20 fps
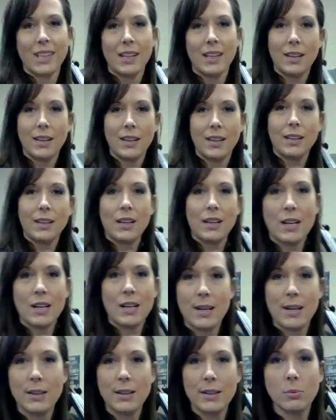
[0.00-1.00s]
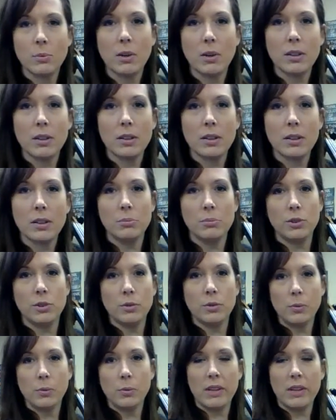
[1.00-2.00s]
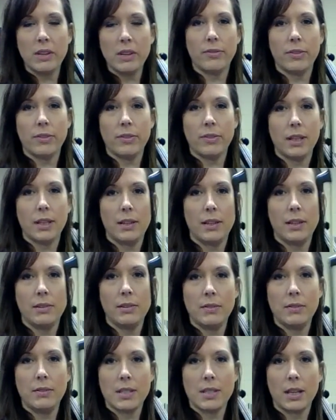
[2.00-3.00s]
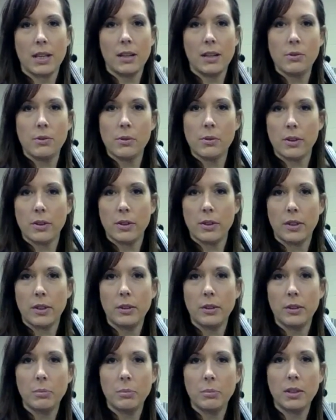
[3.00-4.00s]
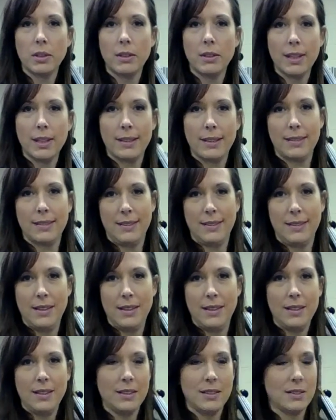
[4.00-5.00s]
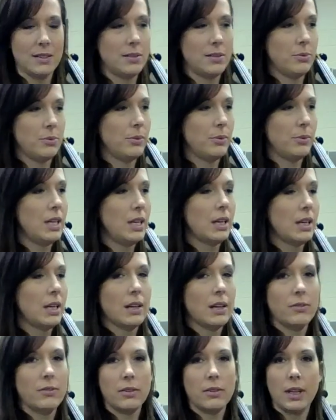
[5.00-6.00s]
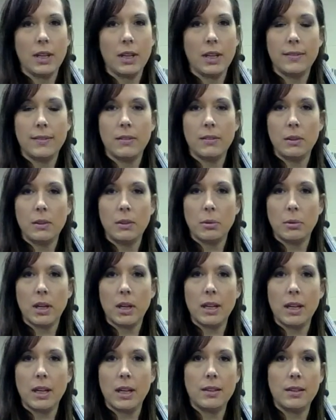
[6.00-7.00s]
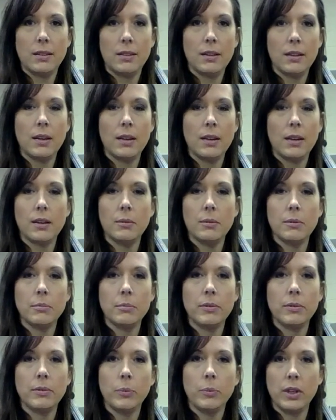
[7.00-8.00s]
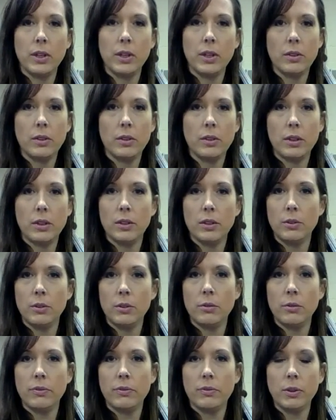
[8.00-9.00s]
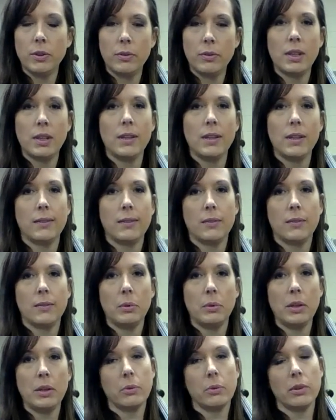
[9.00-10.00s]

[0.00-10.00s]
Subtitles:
Hi, guys. Welcome to week 5 of the second quarter. Can you believe it? This is the week after Thanksgiving break. We are going to do a few things this week.